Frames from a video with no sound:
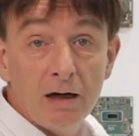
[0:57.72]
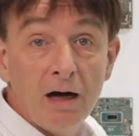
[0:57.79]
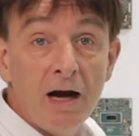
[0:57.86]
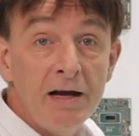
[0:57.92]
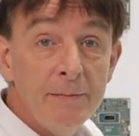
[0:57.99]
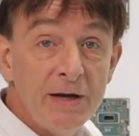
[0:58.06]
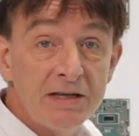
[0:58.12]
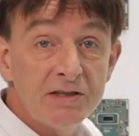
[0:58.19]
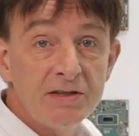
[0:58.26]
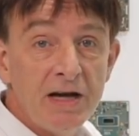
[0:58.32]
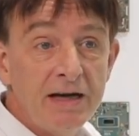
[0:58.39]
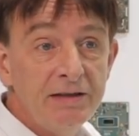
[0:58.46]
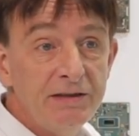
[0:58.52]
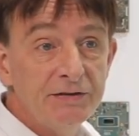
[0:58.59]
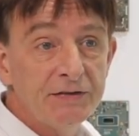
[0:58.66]

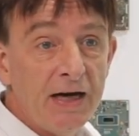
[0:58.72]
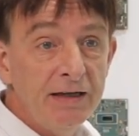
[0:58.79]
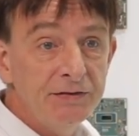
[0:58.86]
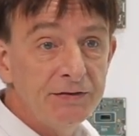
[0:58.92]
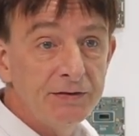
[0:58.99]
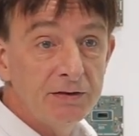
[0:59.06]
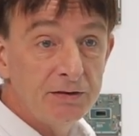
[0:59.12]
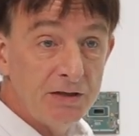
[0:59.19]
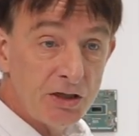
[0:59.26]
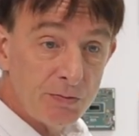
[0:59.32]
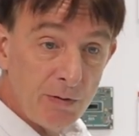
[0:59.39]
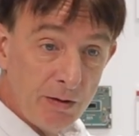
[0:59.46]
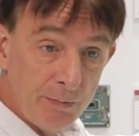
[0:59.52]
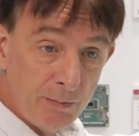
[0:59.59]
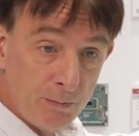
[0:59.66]
IMX95. This
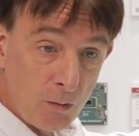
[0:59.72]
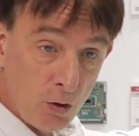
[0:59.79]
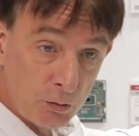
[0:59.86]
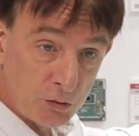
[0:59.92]
will go